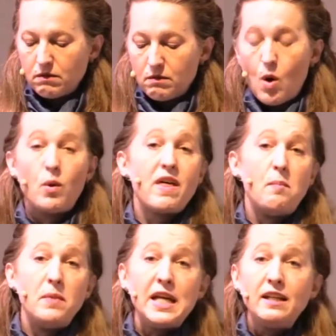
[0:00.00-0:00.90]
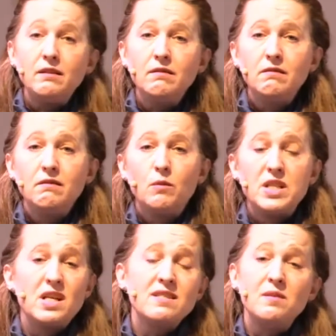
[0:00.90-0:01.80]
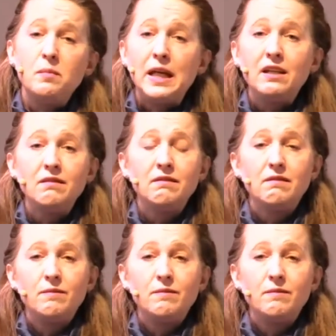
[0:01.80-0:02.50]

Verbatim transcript: What will that mean? What does it mean?